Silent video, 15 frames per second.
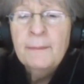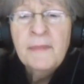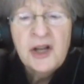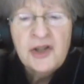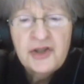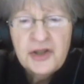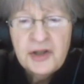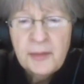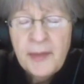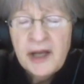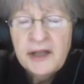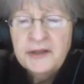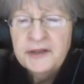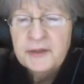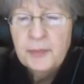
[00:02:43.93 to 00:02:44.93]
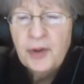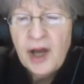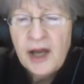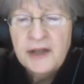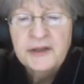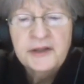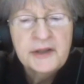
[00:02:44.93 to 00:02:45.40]
Much to my
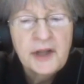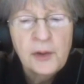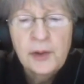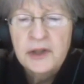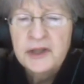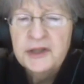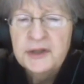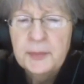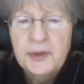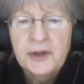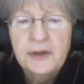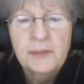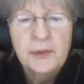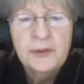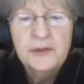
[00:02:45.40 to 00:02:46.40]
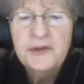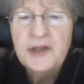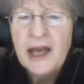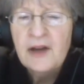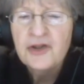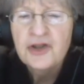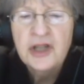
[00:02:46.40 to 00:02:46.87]
surprise, the Holy Spirit moves
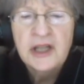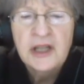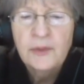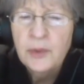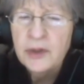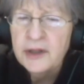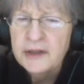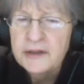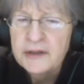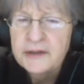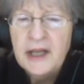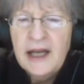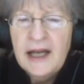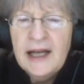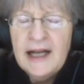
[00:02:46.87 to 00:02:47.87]
how she wills.